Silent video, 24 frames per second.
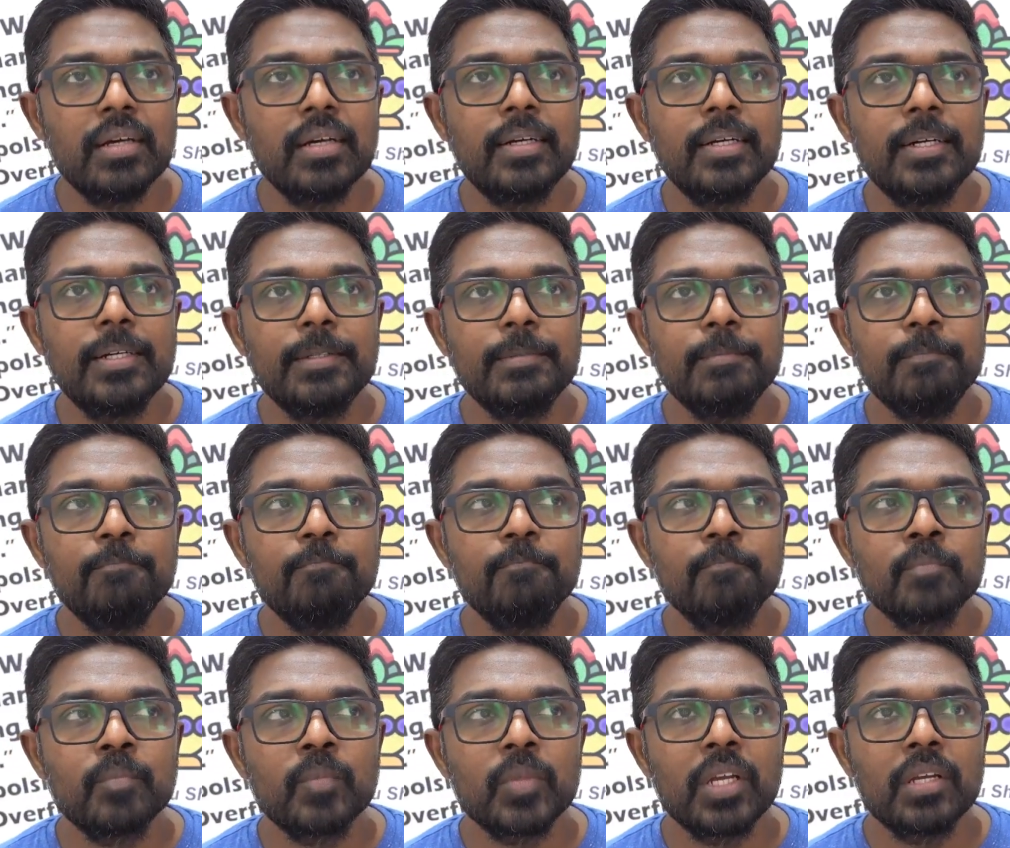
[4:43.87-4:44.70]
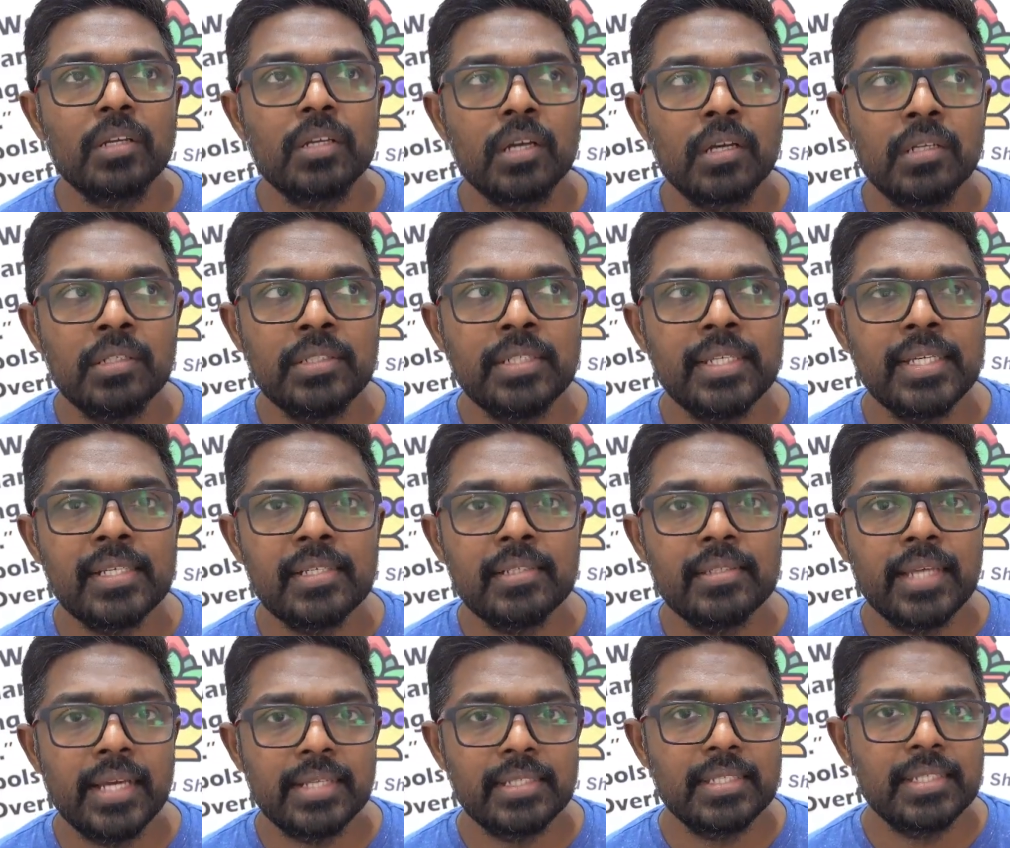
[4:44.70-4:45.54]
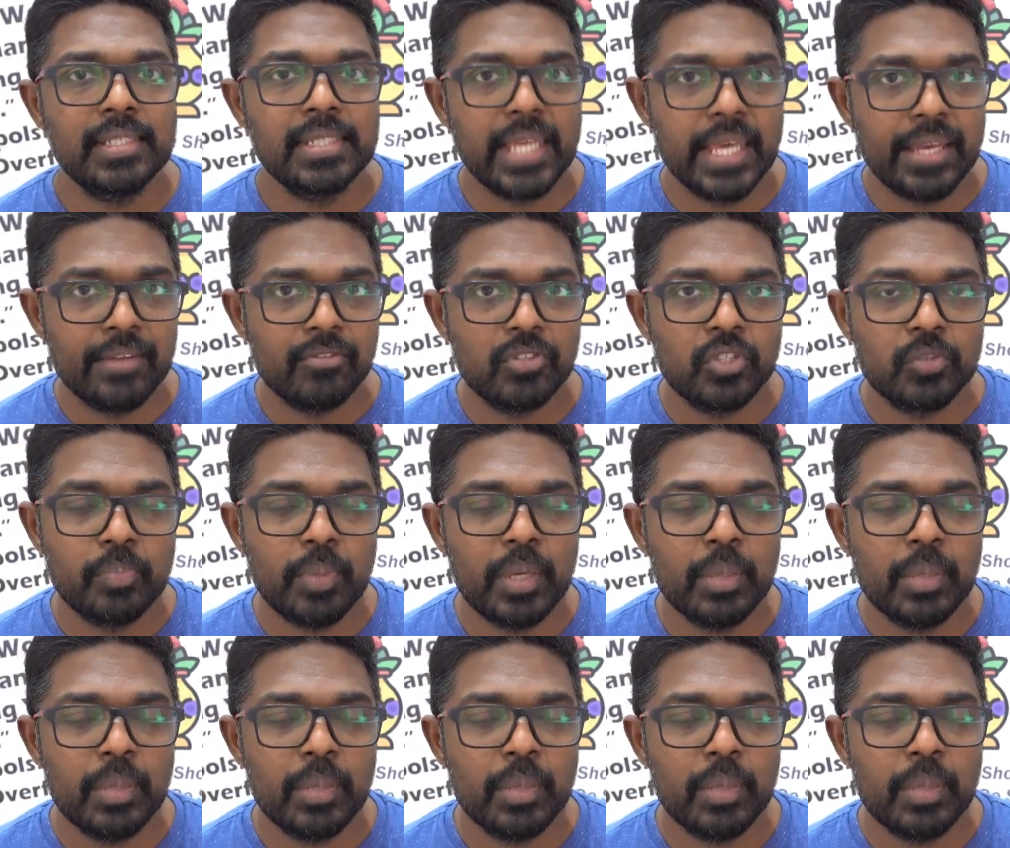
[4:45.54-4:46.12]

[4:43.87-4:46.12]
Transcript: Um, content that saves